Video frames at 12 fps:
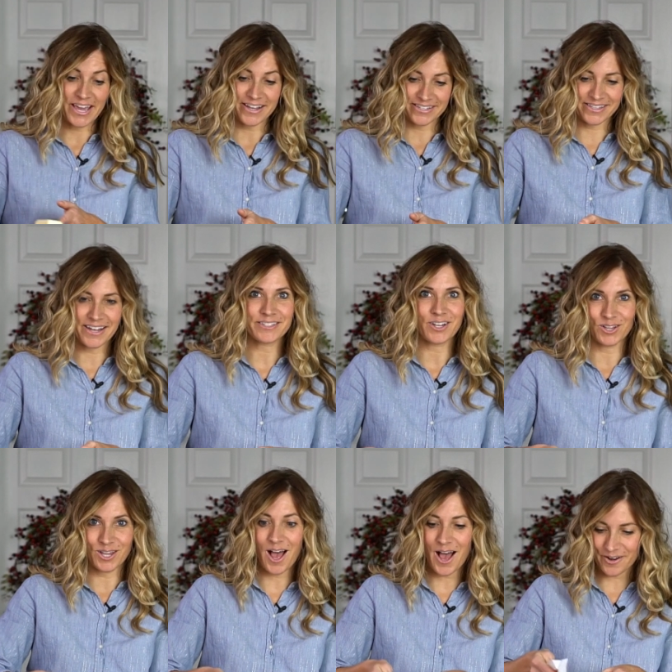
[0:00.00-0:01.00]
Yes, that's a
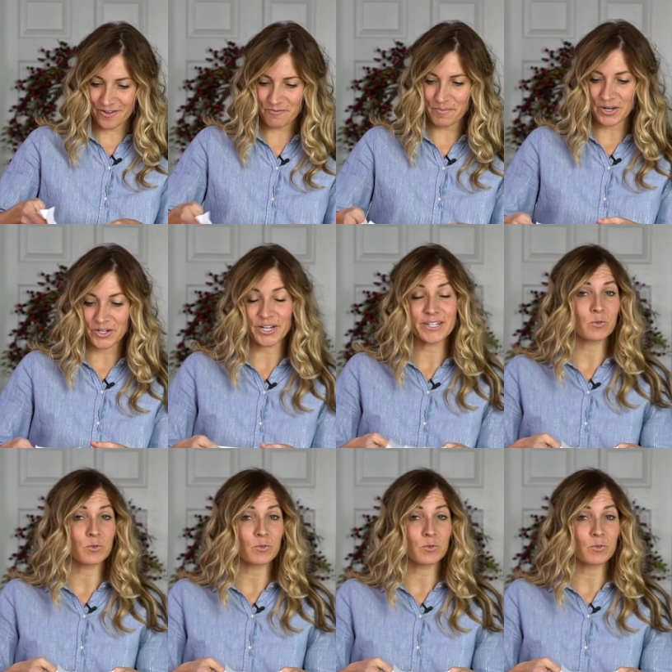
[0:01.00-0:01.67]
lot of butter.